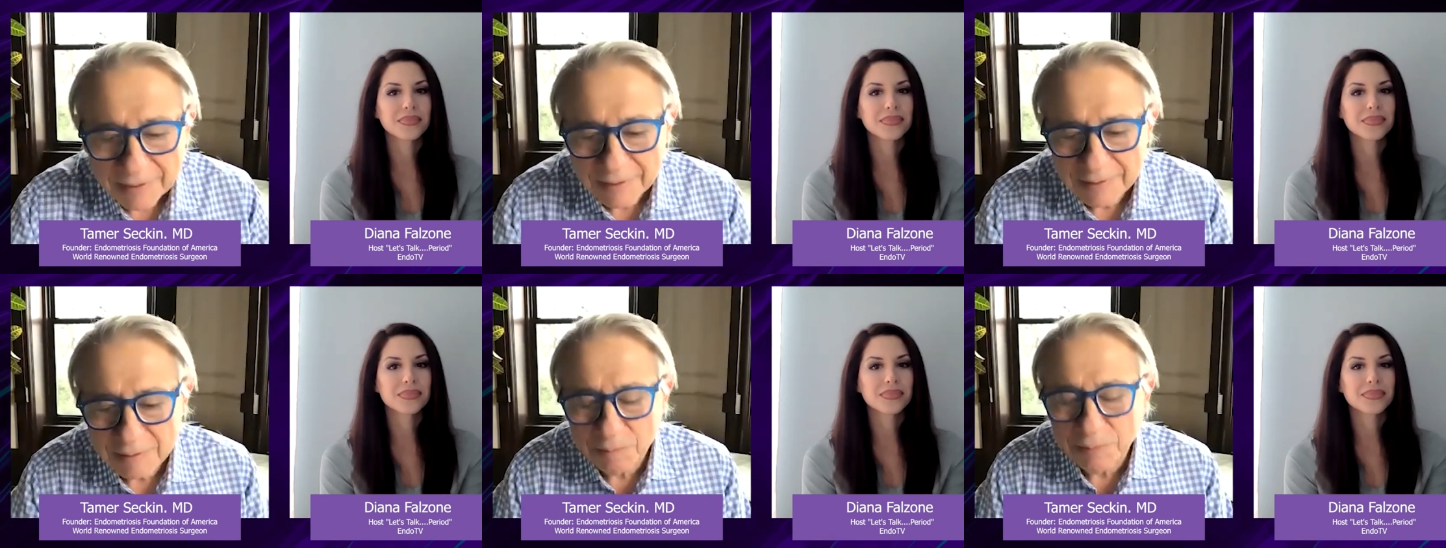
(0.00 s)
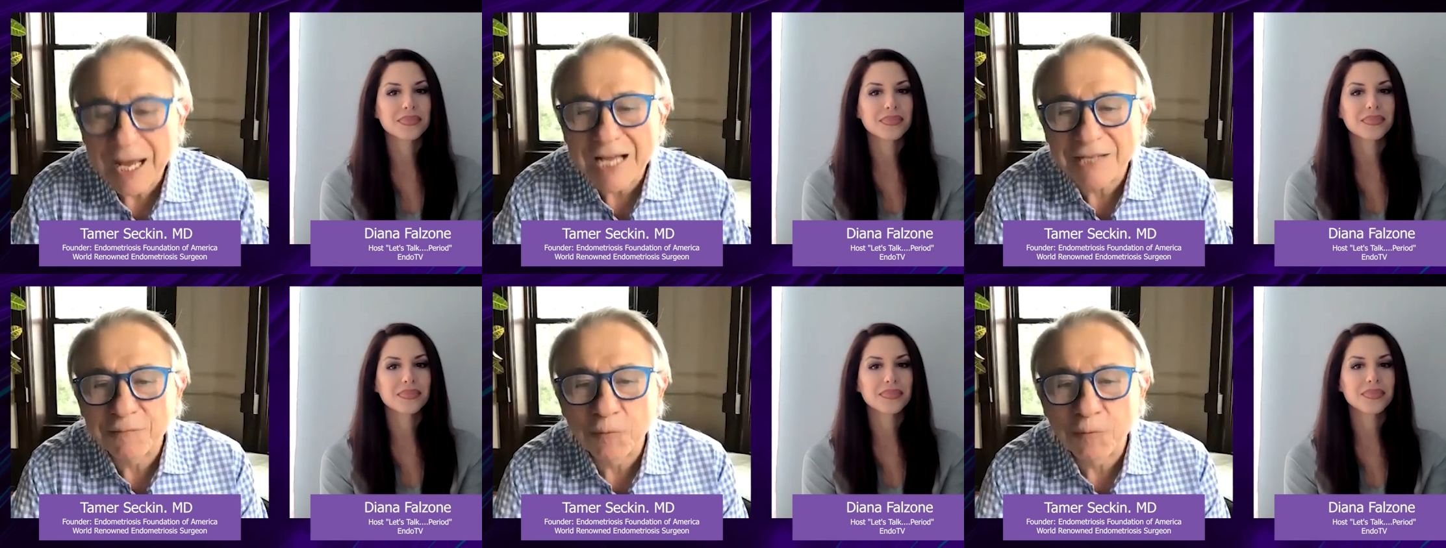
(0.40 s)
Speaker 1: the
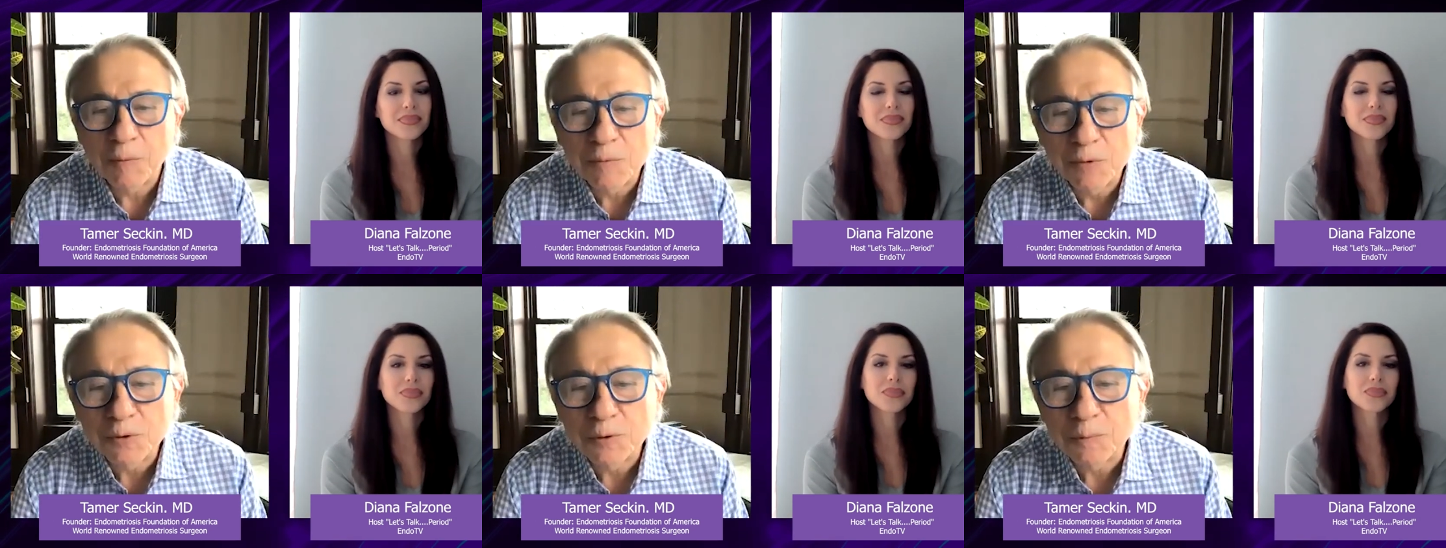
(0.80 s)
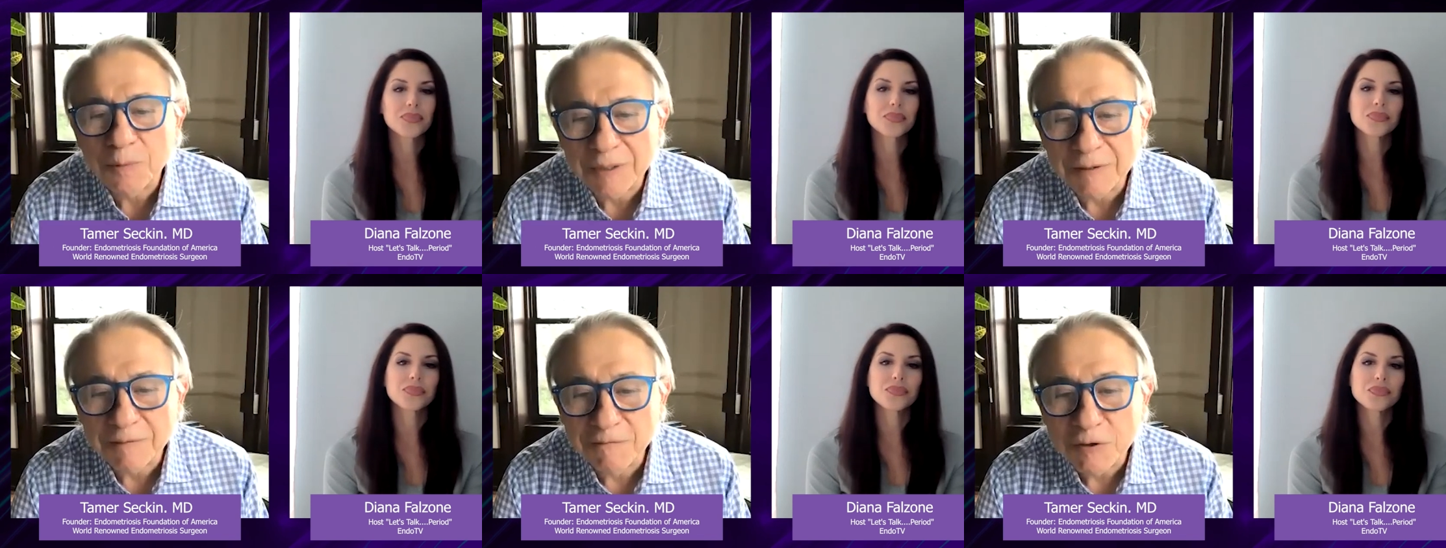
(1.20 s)
platform should
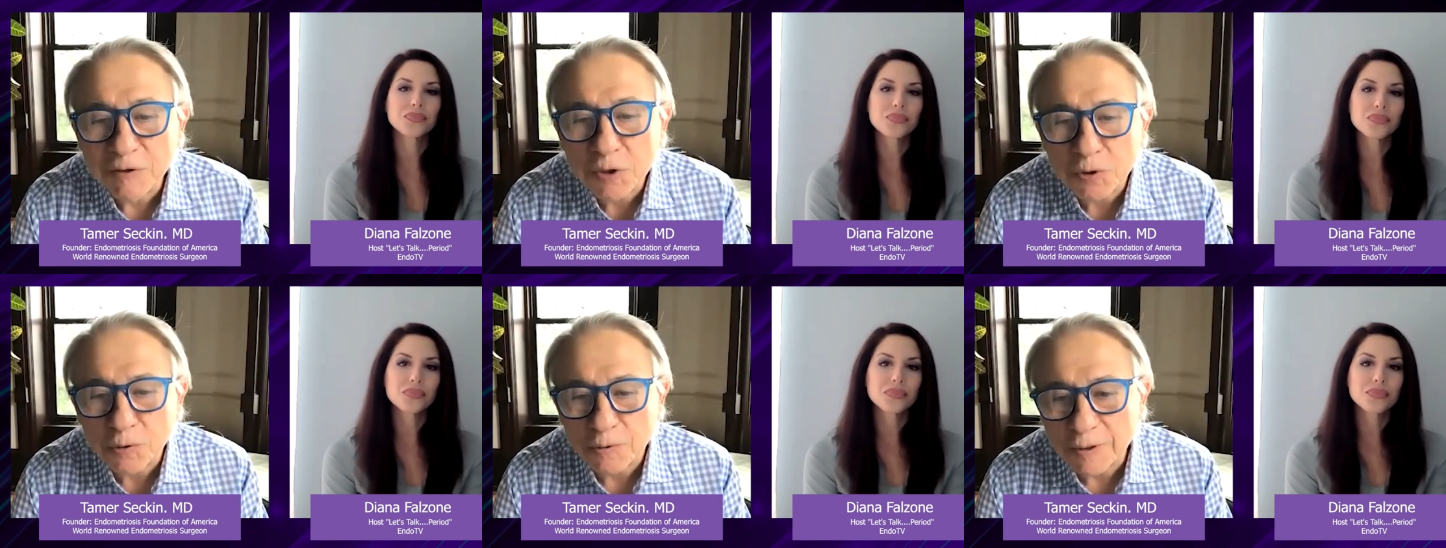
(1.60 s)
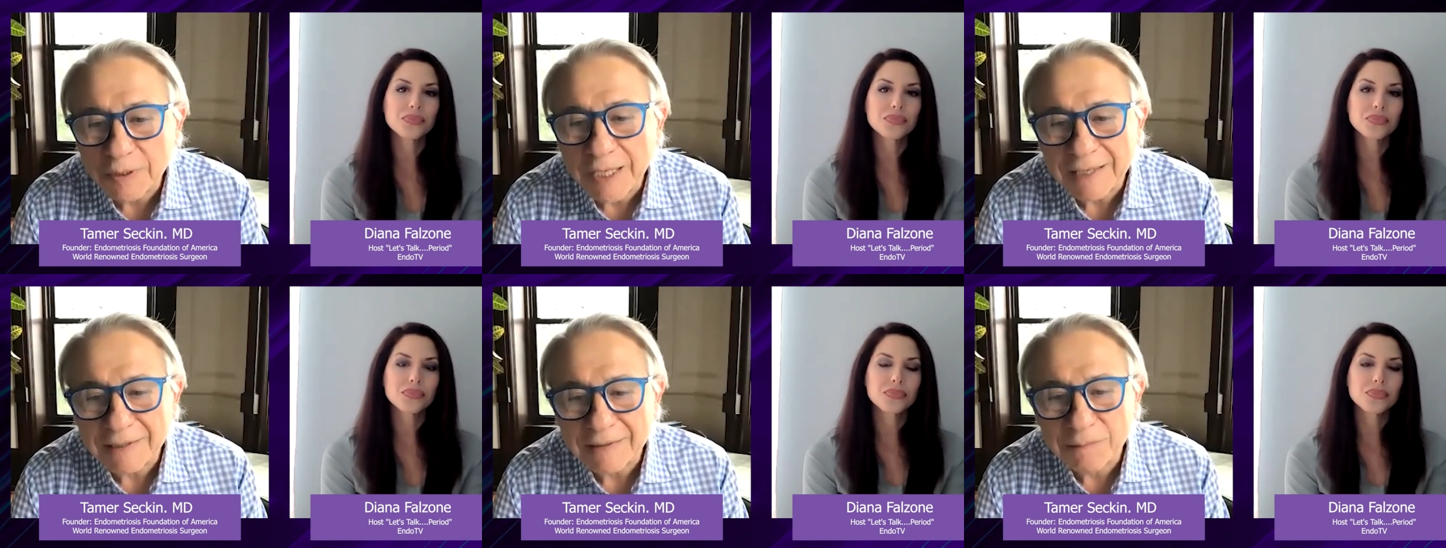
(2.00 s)
be visual
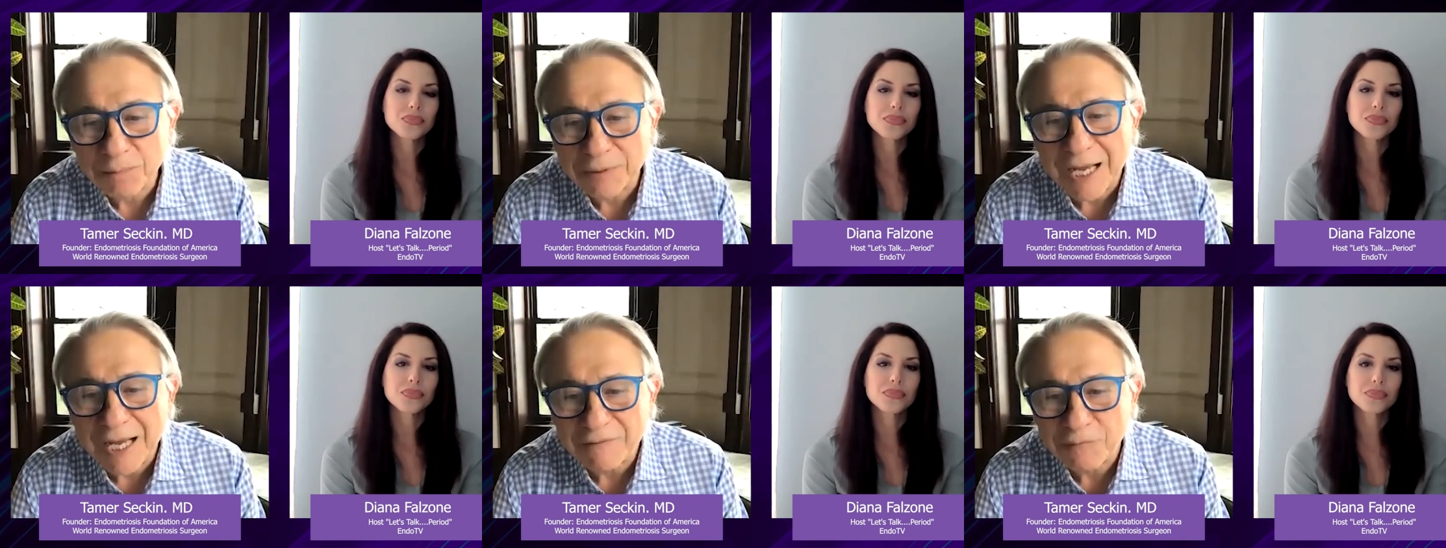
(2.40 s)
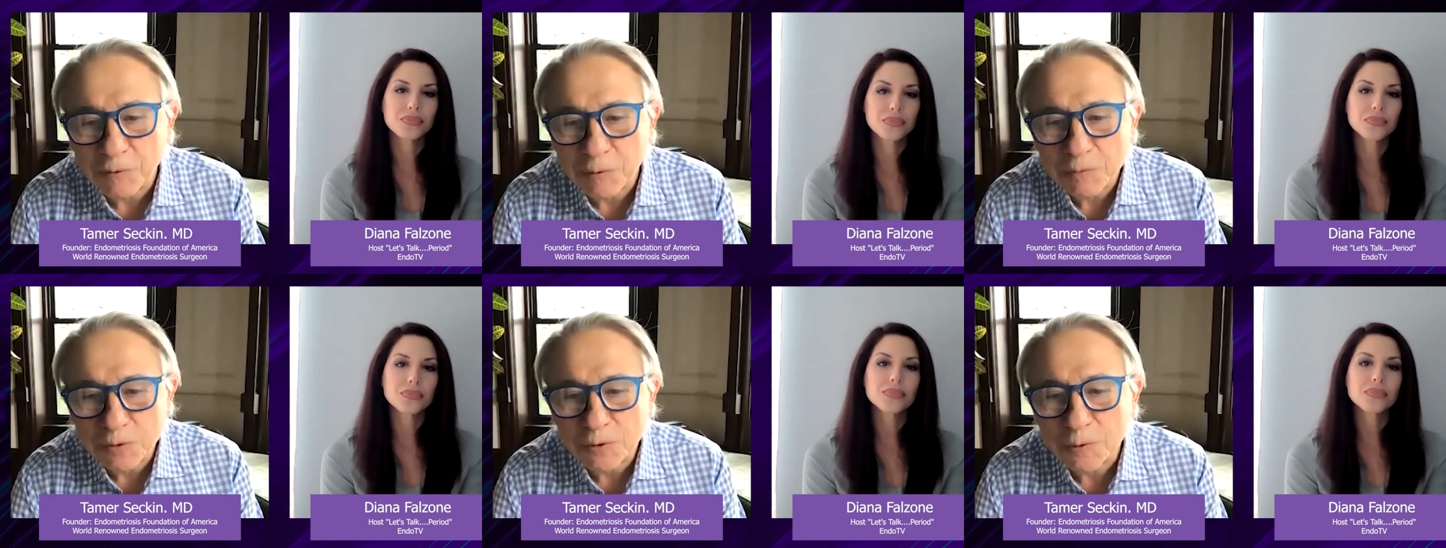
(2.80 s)
and
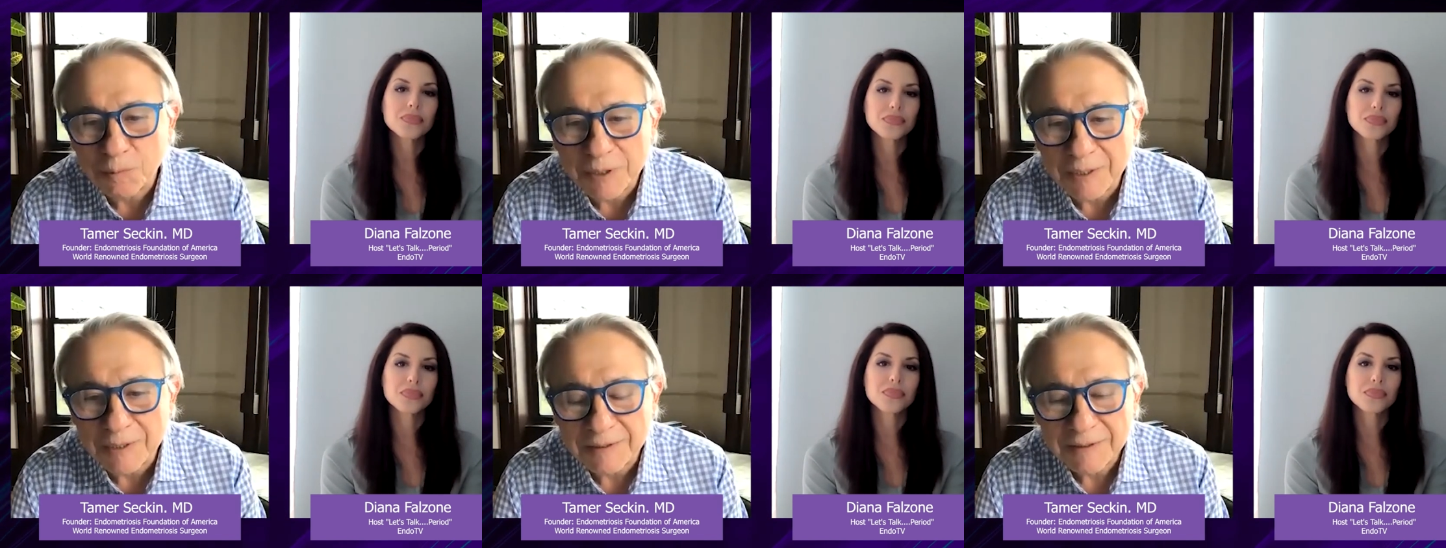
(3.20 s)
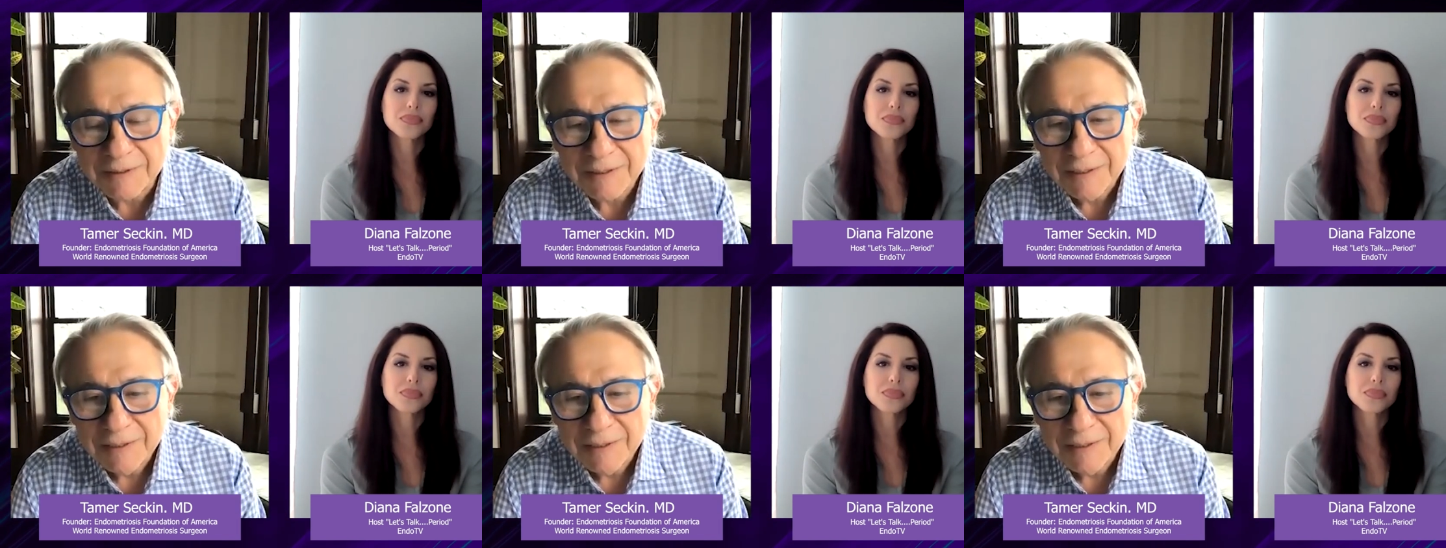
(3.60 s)
platform should be